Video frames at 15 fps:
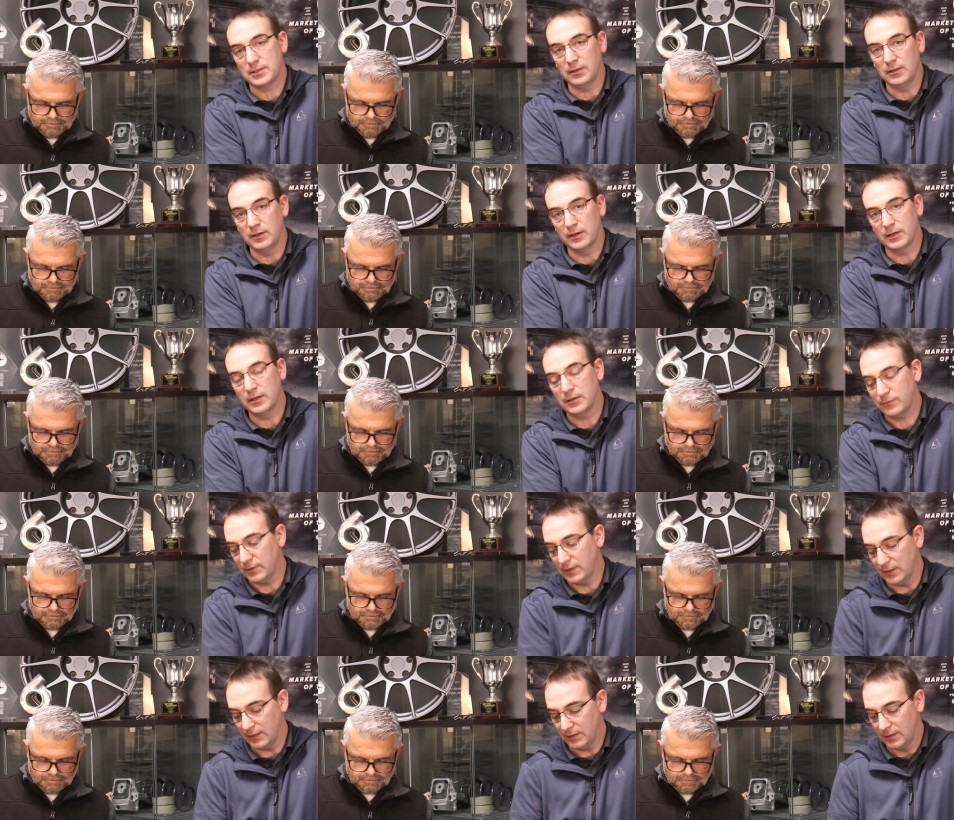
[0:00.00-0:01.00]
Speaker 1: lasted long
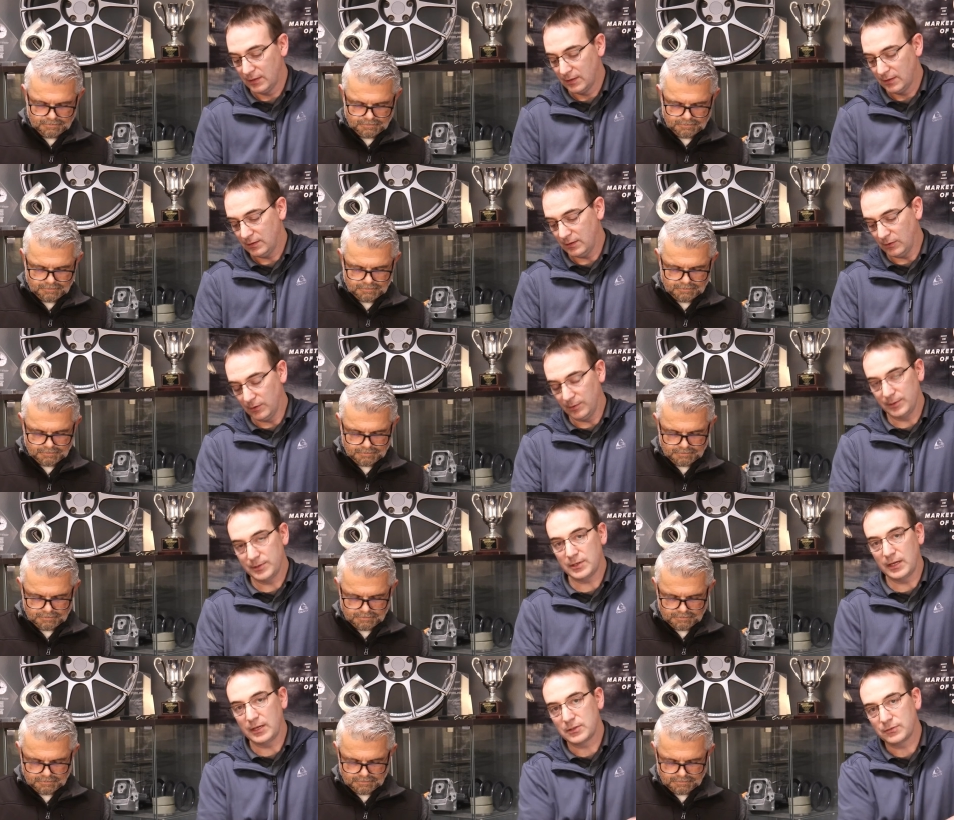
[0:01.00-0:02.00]
enough that they
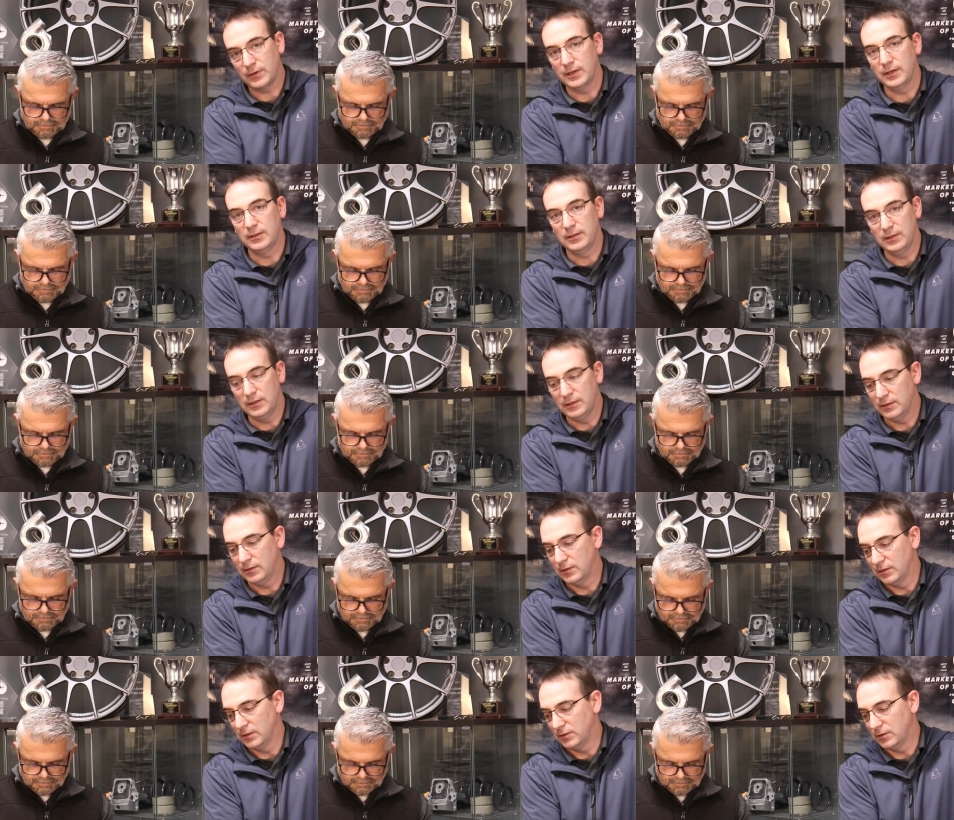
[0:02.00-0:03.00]
were able to satisfy
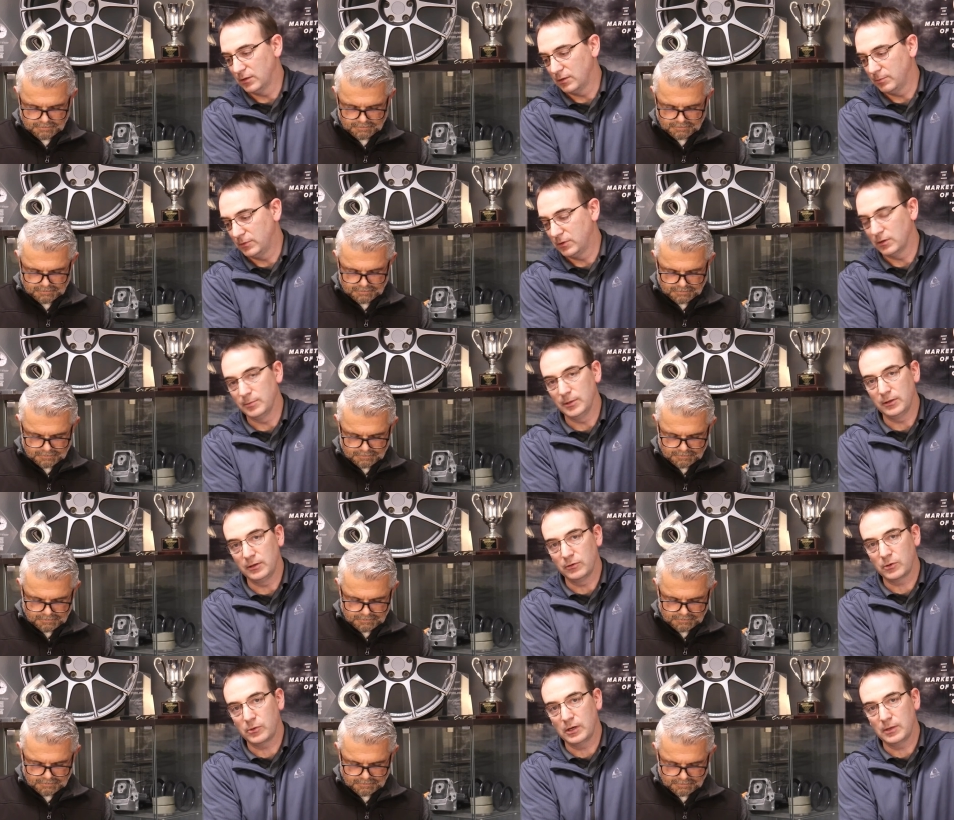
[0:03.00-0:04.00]
the the
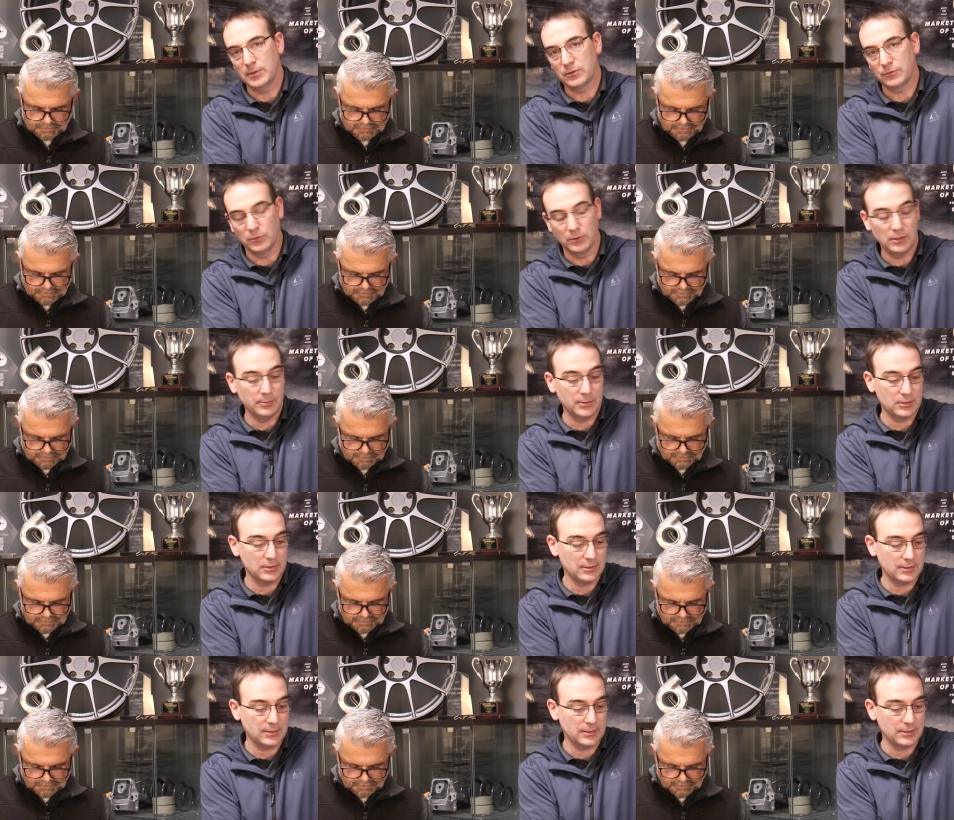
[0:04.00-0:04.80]
durability requirements for the